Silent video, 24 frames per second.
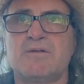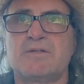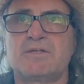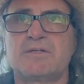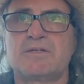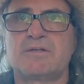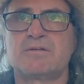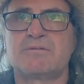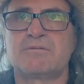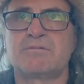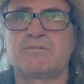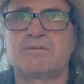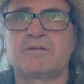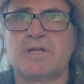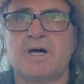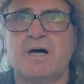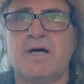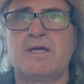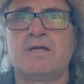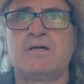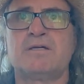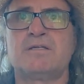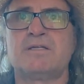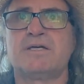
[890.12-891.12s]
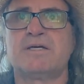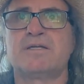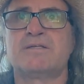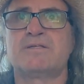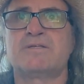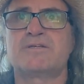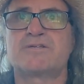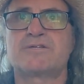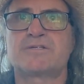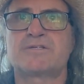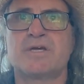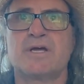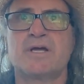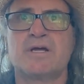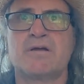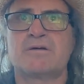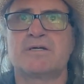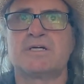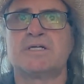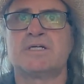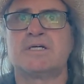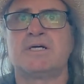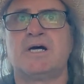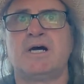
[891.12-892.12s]
Lyle and
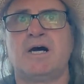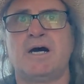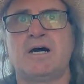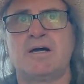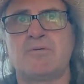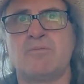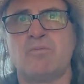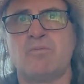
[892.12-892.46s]
Sarah, I